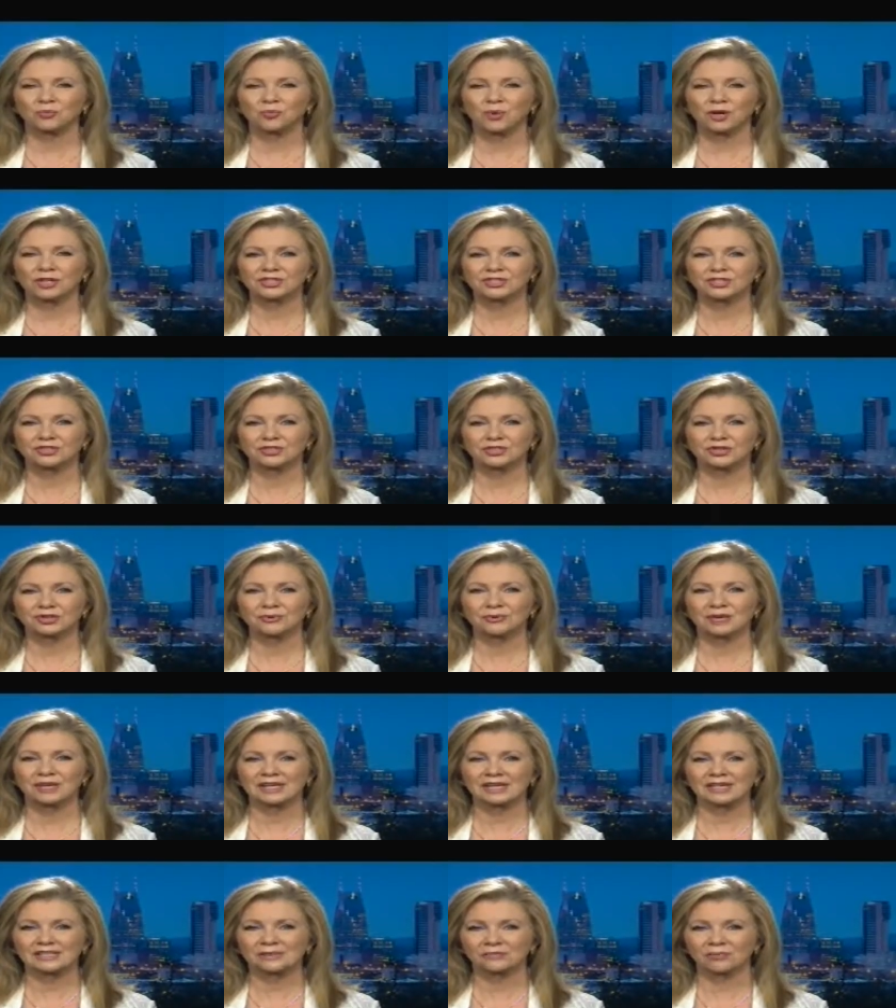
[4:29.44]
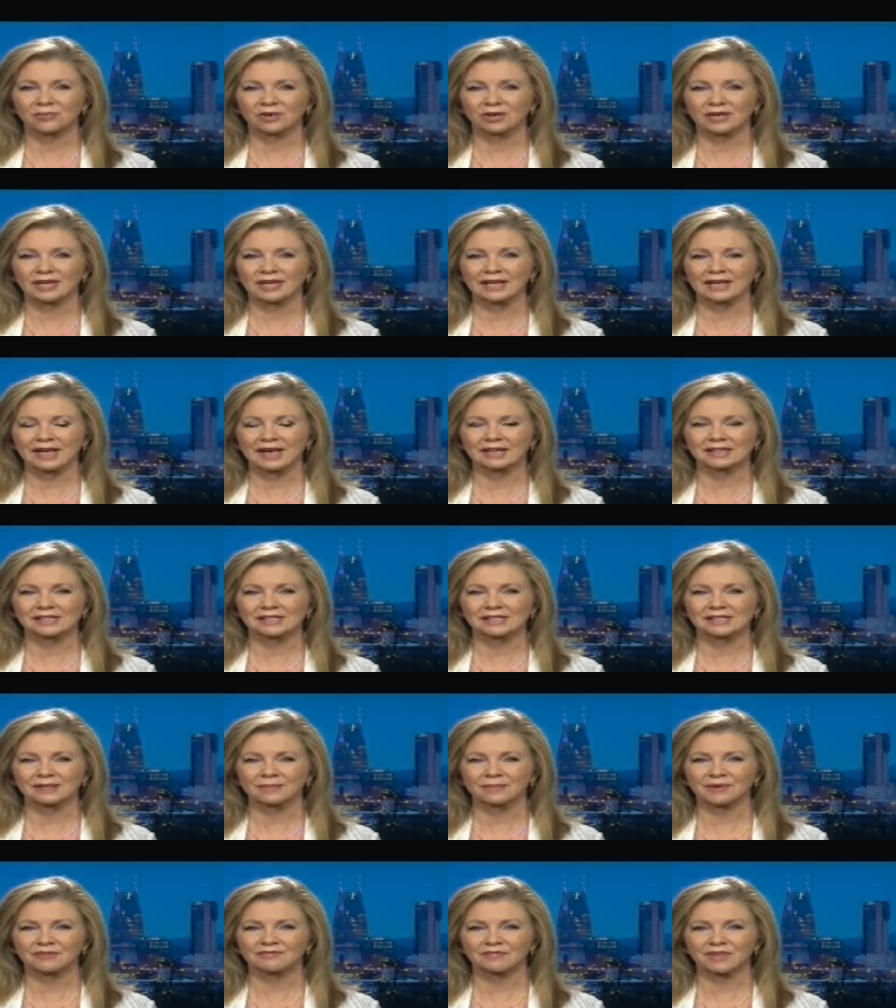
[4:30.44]
what you're doing is working out
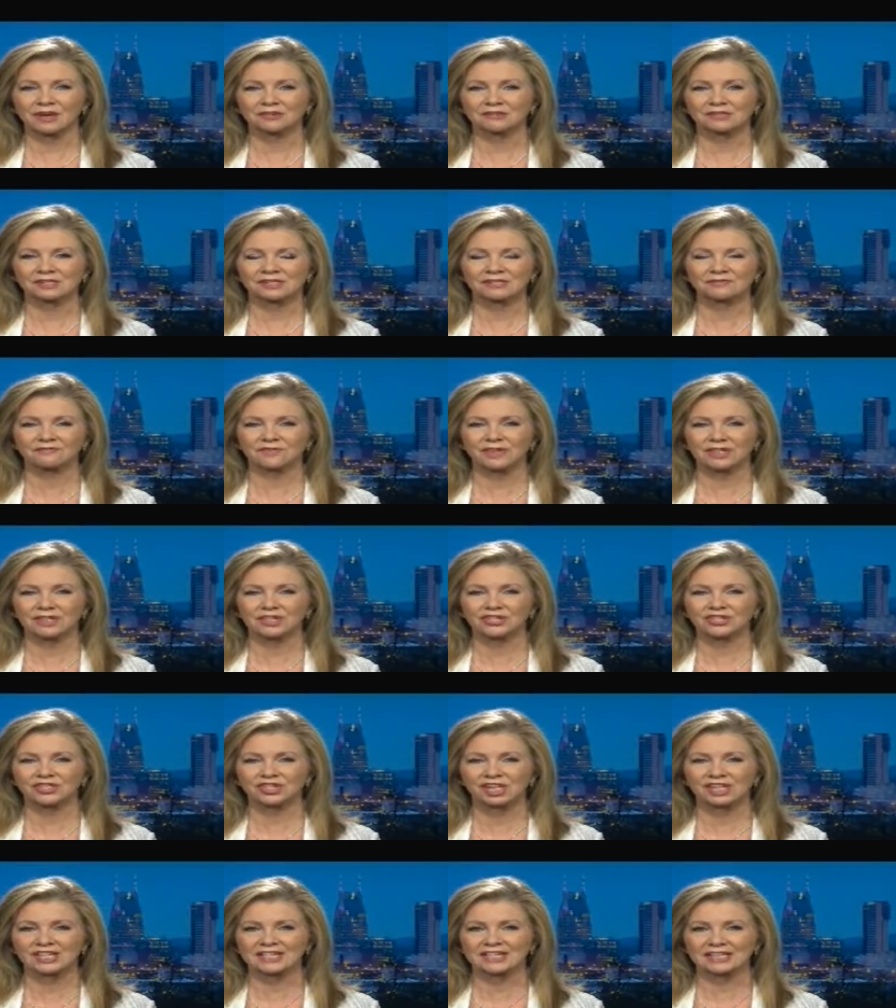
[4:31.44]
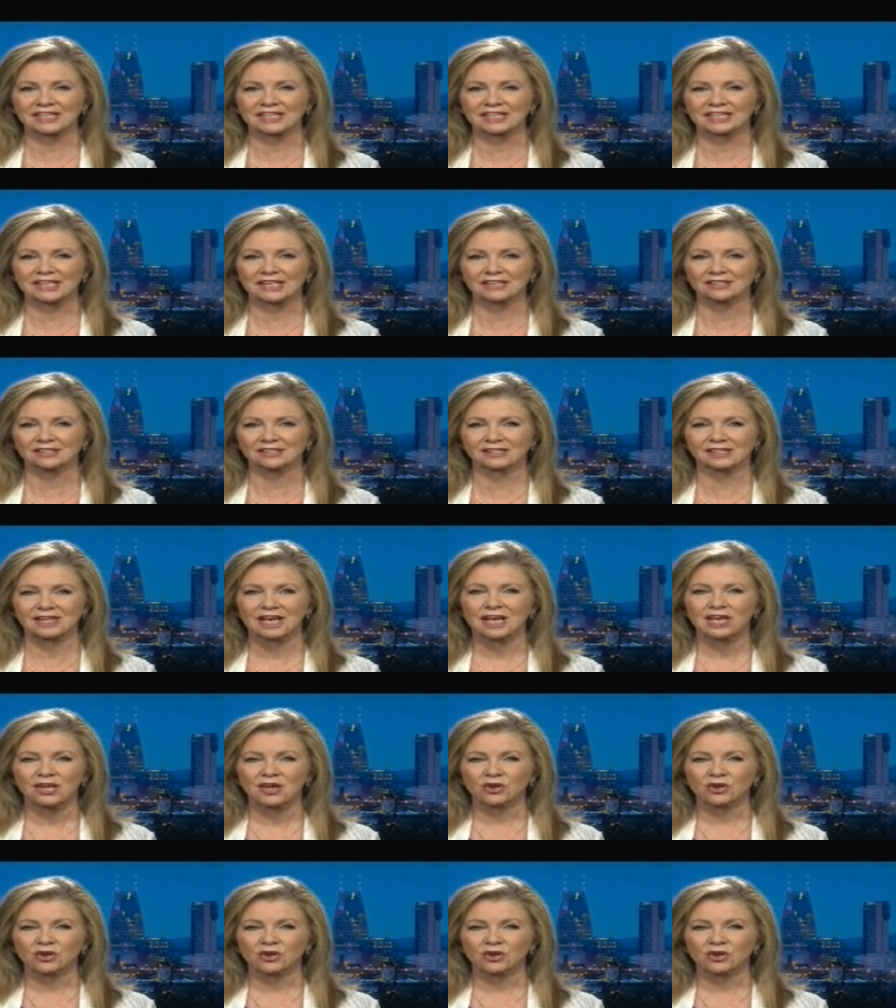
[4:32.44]
some of those finishing details.